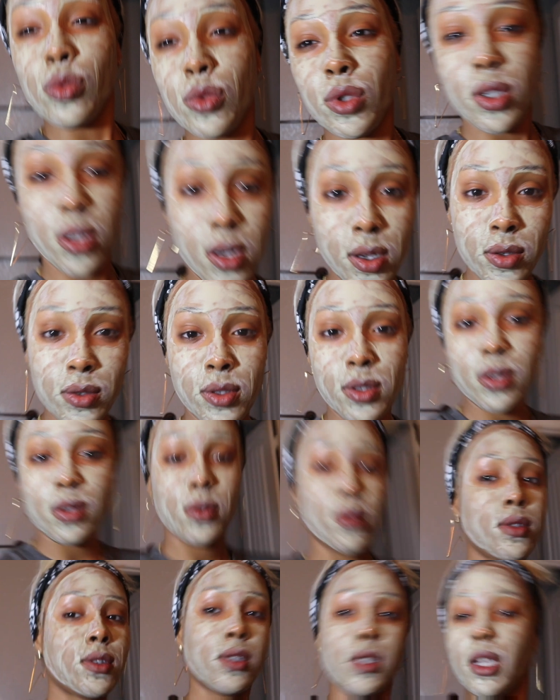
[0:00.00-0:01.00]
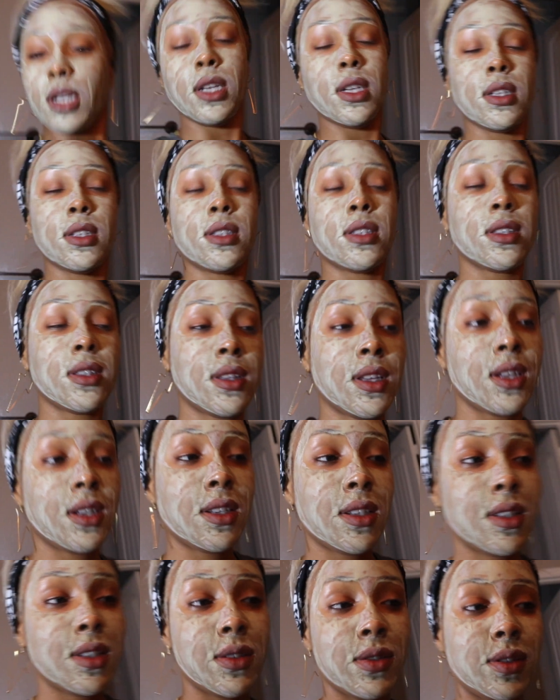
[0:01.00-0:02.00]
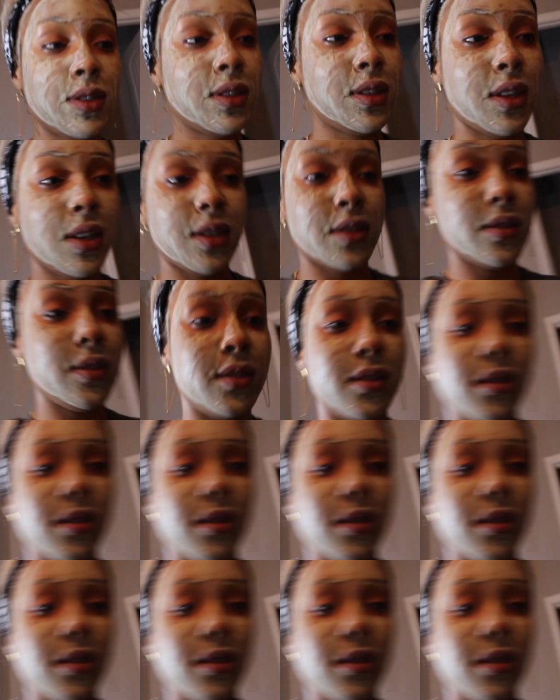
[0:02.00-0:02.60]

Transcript: you know, so tight that it's, yeah.